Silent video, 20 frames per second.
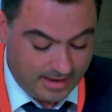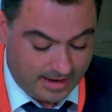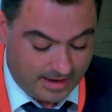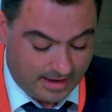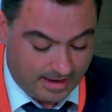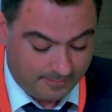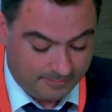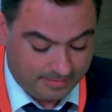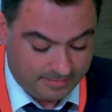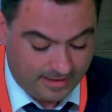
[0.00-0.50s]

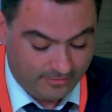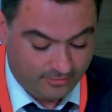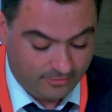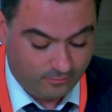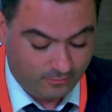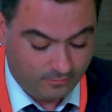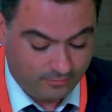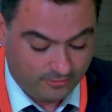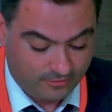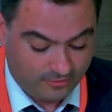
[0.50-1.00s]
applies
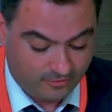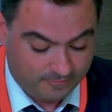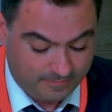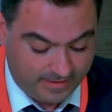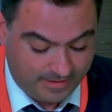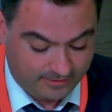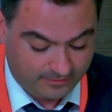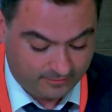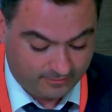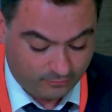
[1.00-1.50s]
with
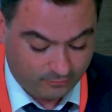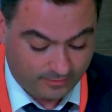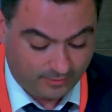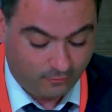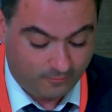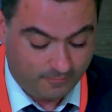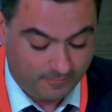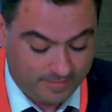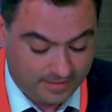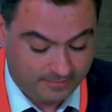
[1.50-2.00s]
respect to the
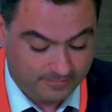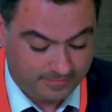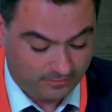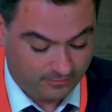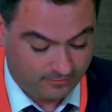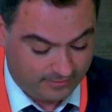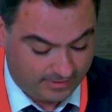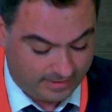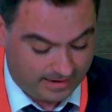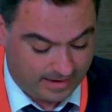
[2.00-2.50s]
commitment
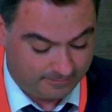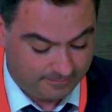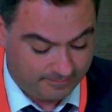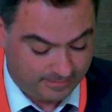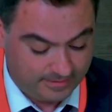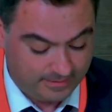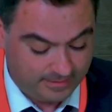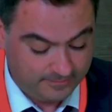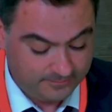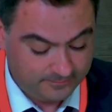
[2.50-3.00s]
of the
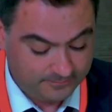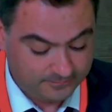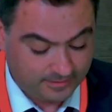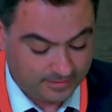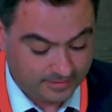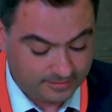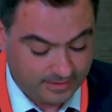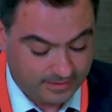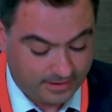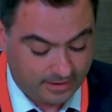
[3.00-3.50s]
company
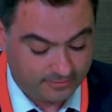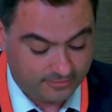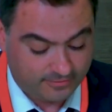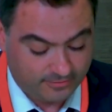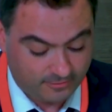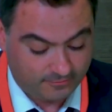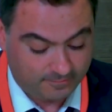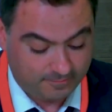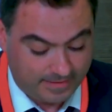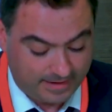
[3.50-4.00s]
towards
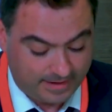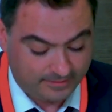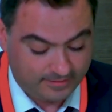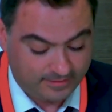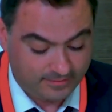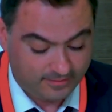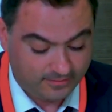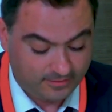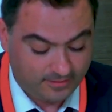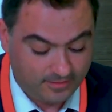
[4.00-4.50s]
third
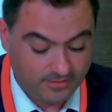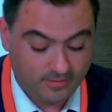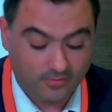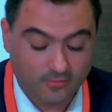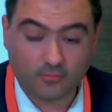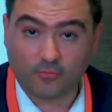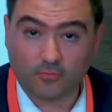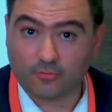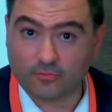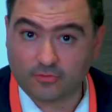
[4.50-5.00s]
parties
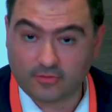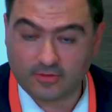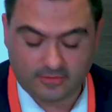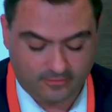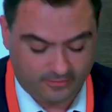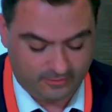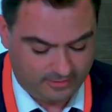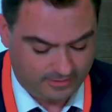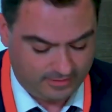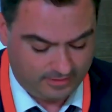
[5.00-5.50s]
who
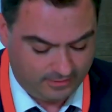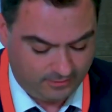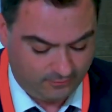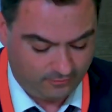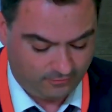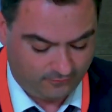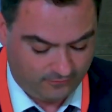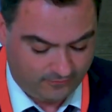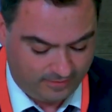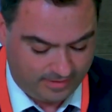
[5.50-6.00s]
considered in good
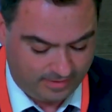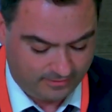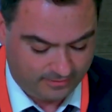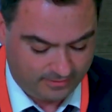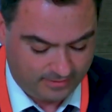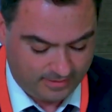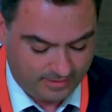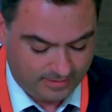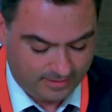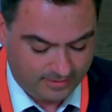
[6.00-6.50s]
faith
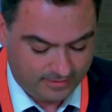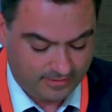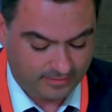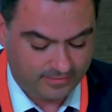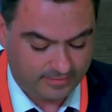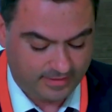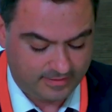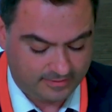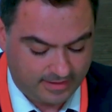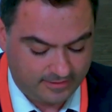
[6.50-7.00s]
that the
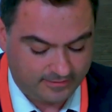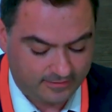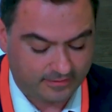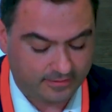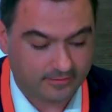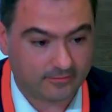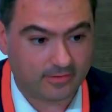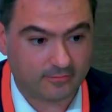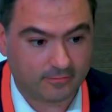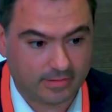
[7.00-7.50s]
internal
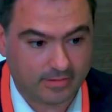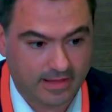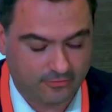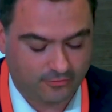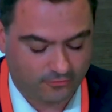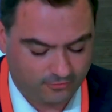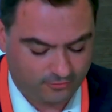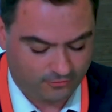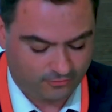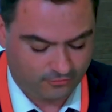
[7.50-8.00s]

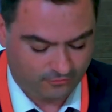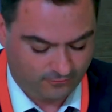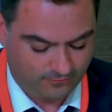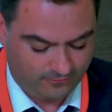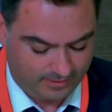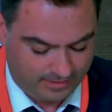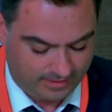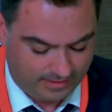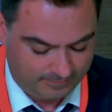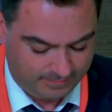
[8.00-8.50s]
regulations of the
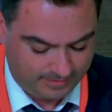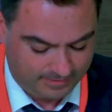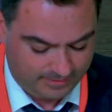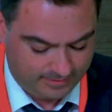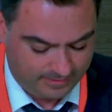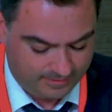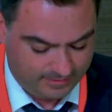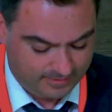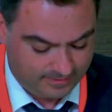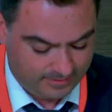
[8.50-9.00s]
company
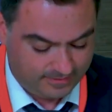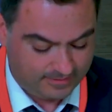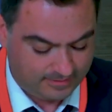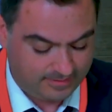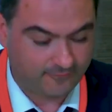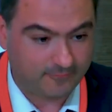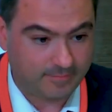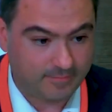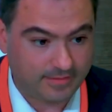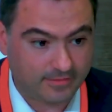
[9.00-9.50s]

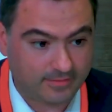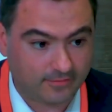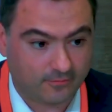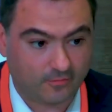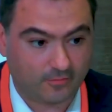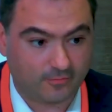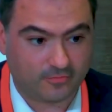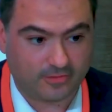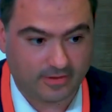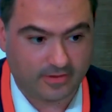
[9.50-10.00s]
have been
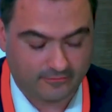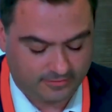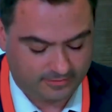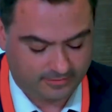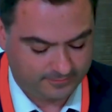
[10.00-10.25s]
observed.